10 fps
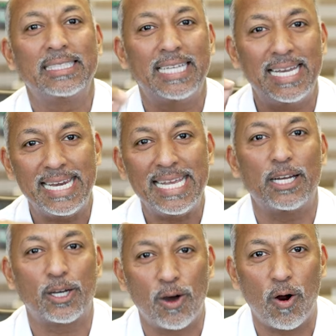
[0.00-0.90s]
to need
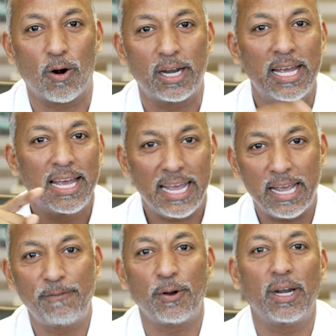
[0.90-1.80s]
a car
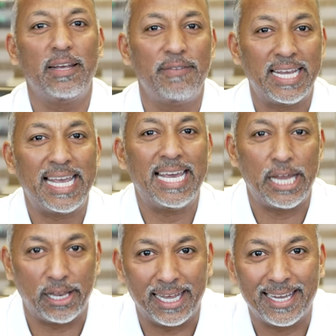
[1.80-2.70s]
if you're living in
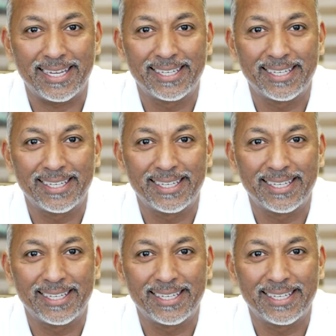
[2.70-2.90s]
LA.